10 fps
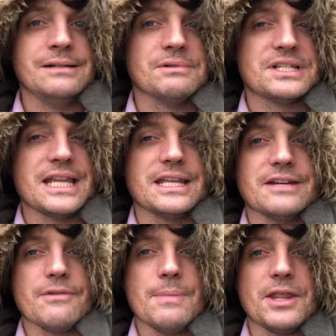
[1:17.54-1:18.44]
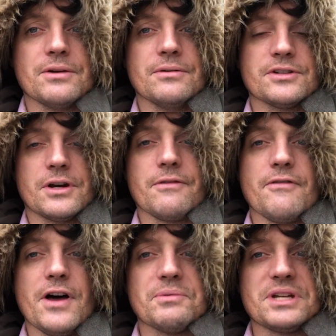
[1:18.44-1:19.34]
He said that if a mother, sorry, if a
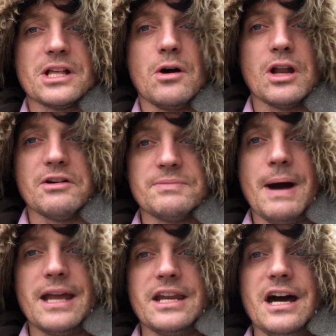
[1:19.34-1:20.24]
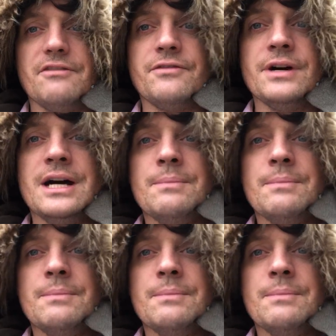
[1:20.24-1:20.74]
father was alcoholic, it was bad enough,